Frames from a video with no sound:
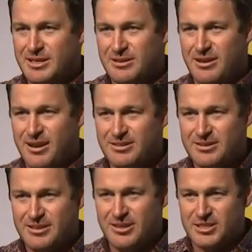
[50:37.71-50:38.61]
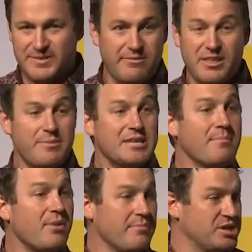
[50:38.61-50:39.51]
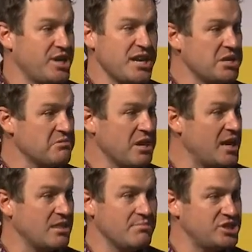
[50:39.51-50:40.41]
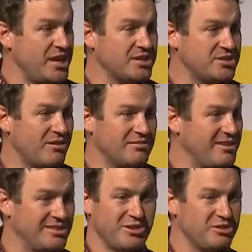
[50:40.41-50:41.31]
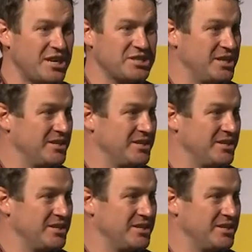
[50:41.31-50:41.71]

Right? Because if everything can be done by a machine, again, the machine is not judging.